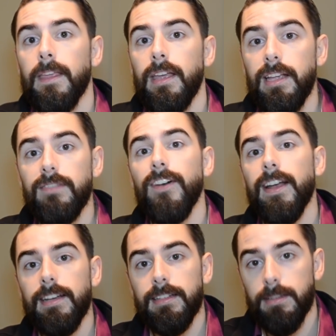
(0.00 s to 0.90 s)
his
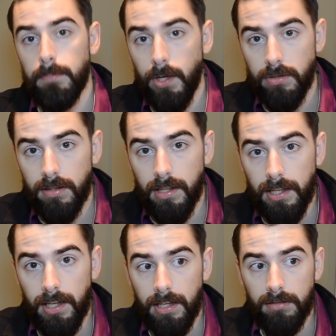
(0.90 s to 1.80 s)
findings about the
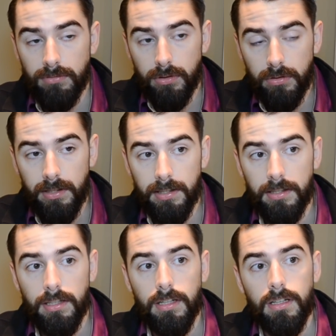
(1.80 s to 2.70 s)
Ing rune
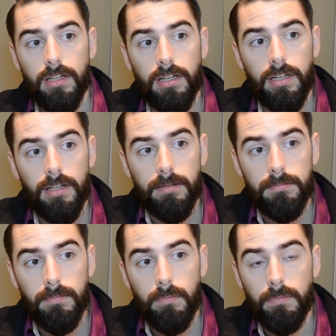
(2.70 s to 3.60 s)

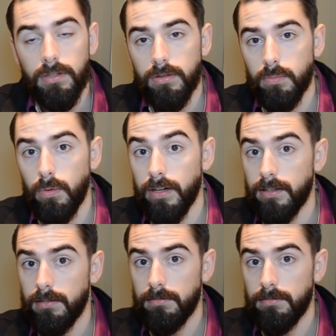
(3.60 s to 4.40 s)
and just what